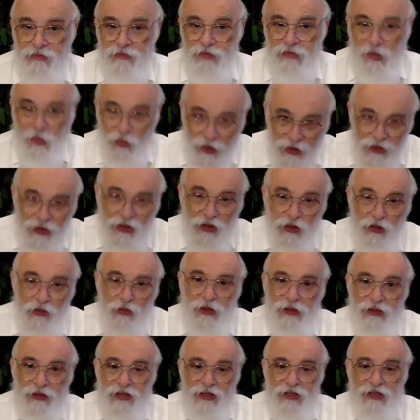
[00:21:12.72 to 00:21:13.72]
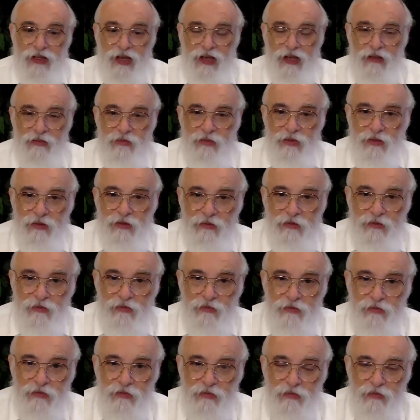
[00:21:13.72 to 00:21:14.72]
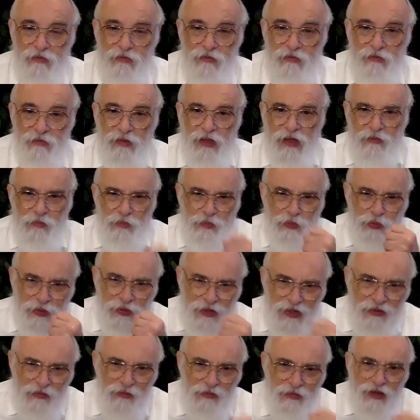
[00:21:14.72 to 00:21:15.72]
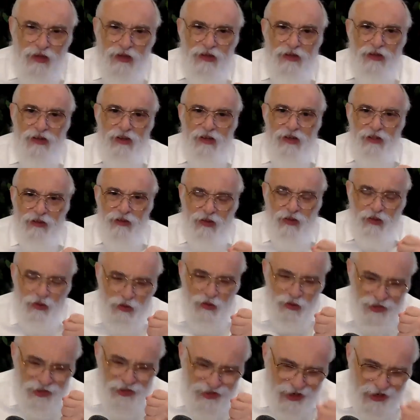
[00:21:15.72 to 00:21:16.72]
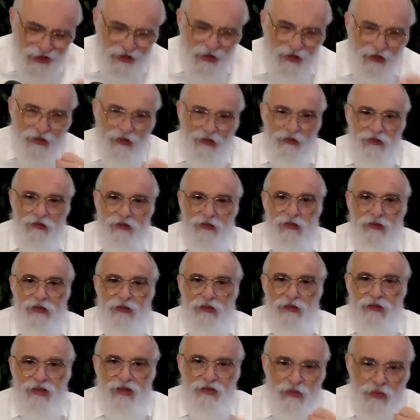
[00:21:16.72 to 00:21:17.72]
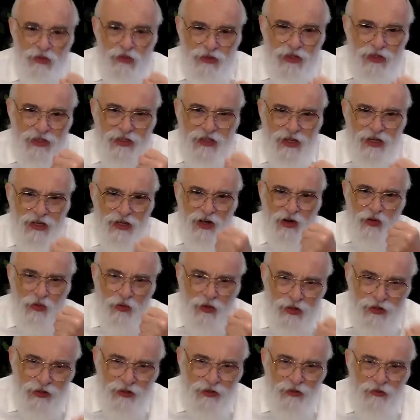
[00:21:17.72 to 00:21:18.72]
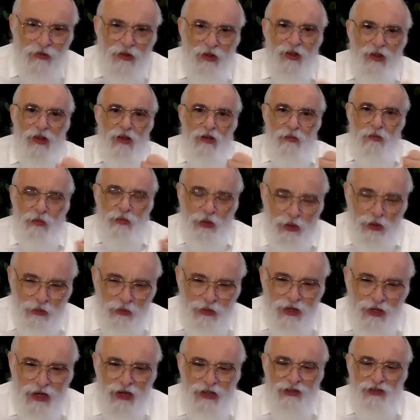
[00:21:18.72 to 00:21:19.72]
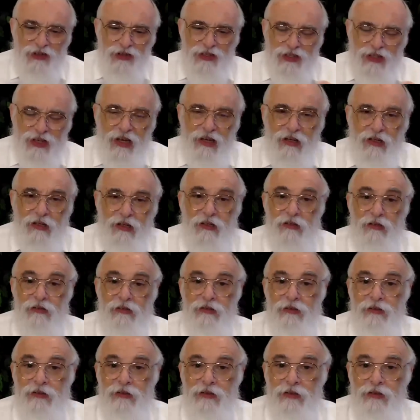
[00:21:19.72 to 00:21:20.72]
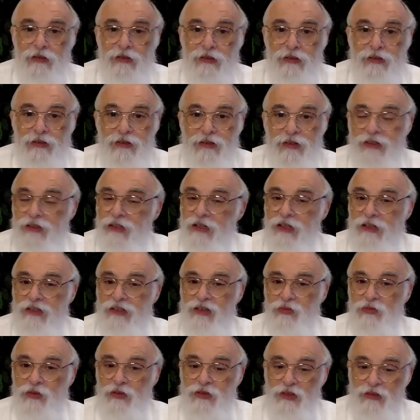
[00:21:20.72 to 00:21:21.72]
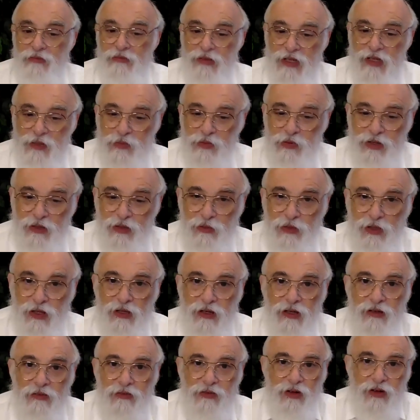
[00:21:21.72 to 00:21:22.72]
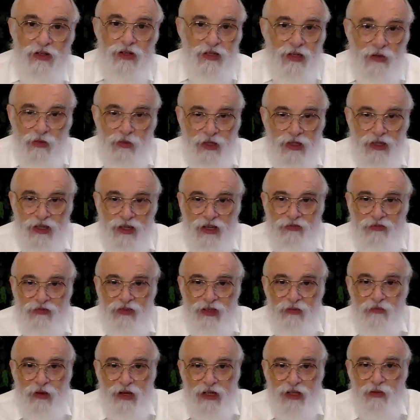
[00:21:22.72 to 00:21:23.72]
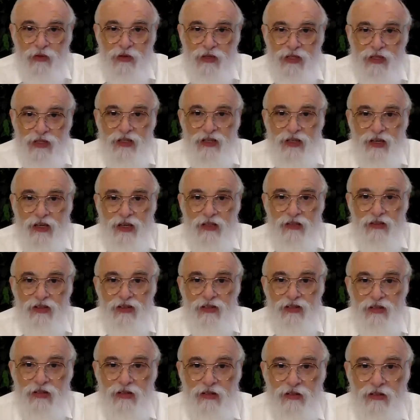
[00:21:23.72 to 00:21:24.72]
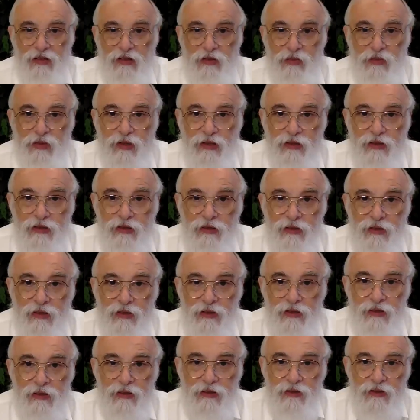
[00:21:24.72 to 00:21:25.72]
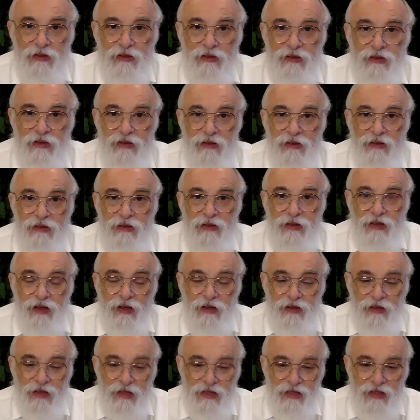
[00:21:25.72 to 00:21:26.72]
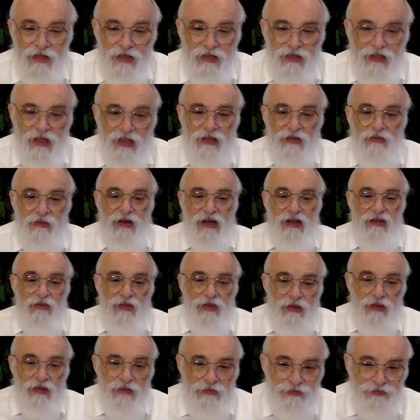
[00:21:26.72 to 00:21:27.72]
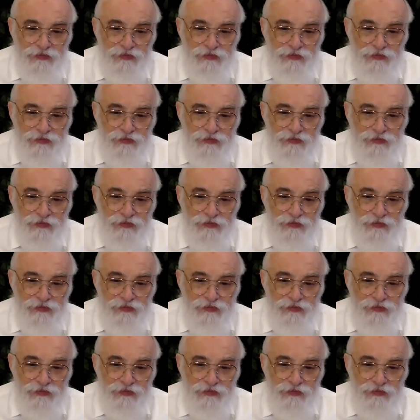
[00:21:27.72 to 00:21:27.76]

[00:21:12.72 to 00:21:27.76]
I want you to understand. And bring me to your Seichel. The Emunah is saying, I want to permeate your Seichel. And yet the Emunah remains pure Emunah. Friends, I want to get a feedback. Do we see the Chiddush here a little bit? Yeah, let's see inside the Maimer.